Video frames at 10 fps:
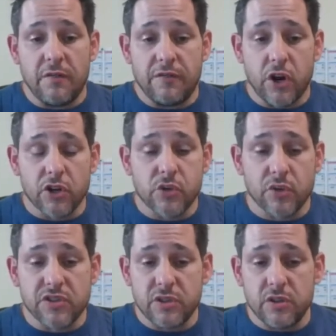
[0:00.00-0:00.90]

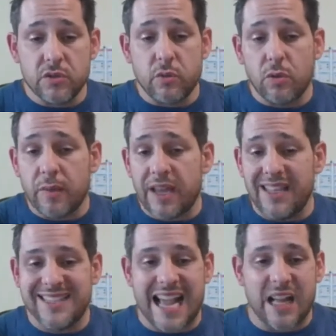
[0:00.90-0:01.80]
Virtual students will remain
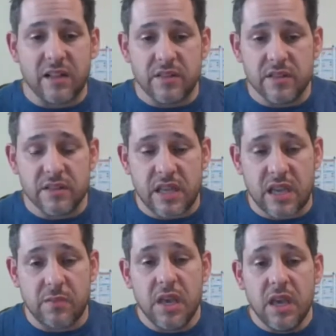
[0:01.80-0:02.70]
exactly the
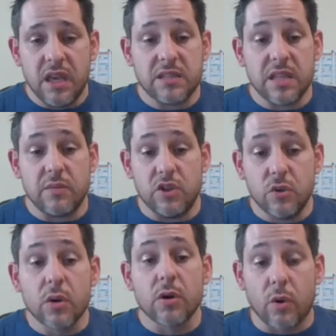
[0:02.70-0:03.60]
same, except
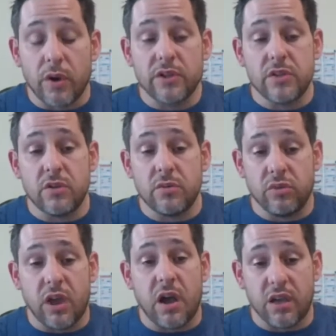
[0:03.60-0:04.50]
you are going to
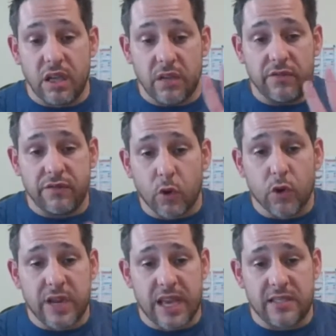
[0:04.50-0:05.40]
log in
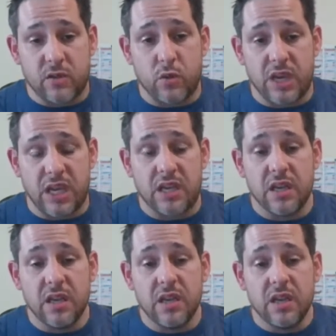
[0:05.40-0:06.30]
4 days a week
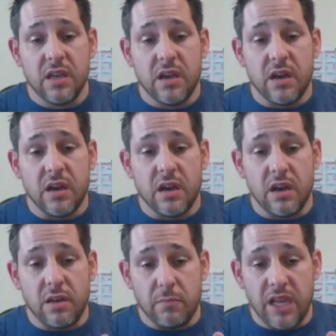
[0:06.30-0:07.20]

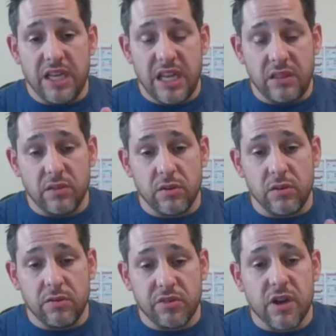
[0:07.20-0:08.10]
on Monday
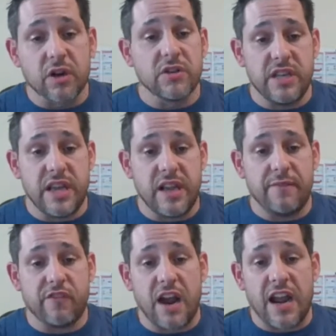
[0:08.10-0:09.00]
through
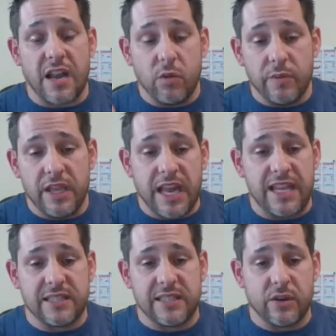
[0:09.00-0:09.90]
Thursday. Friday will be an
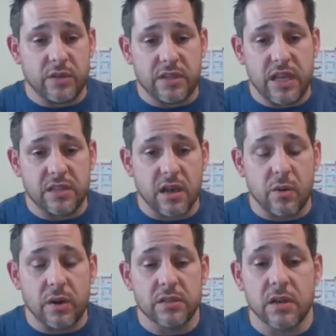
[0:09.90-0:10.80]
asynchronous day as
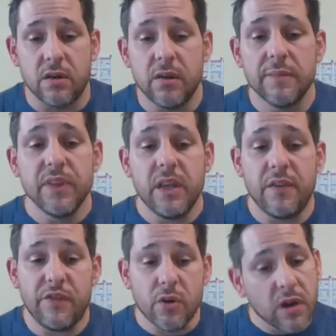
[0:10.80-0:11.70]
always. So
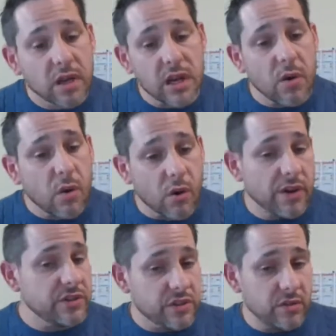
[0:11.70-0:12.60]
if you're a
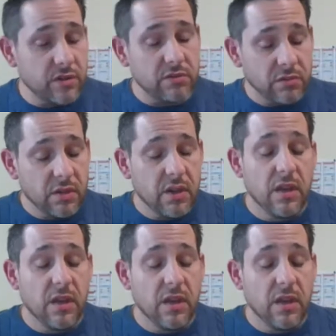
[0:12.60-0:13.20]
cohorted student